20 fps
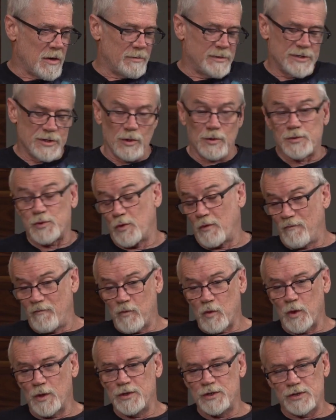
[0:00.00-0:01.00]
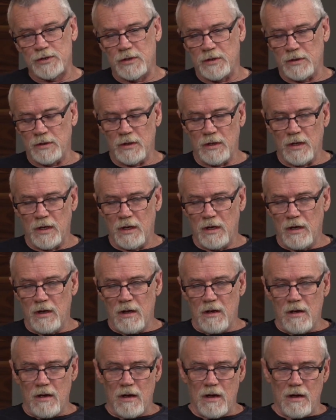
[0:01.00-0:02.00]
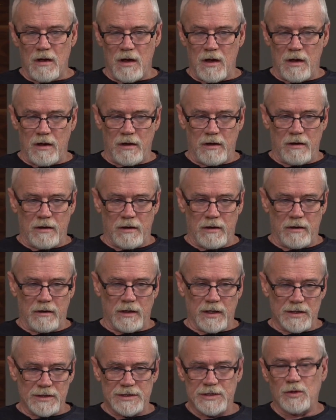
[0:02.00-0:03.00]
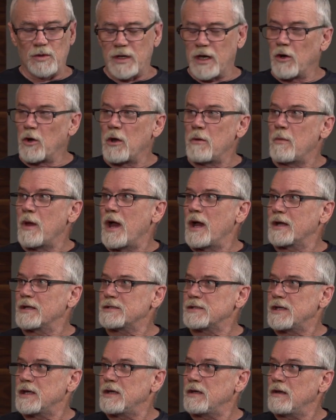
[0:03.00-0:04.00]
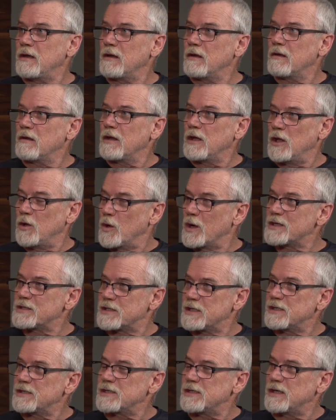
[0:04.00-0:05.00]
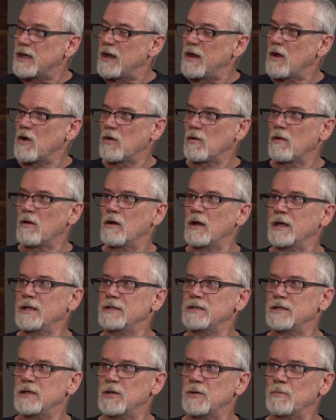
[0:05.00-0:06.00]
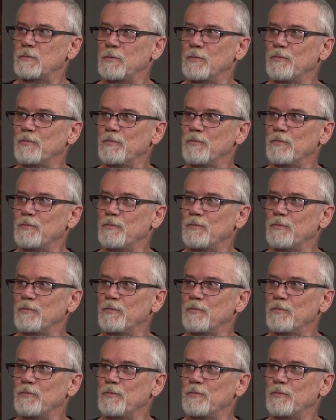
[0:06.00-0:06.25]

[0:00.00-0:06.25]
Soldier of Fortune, Concealed Carry Magazine, USCCA Online, Tim.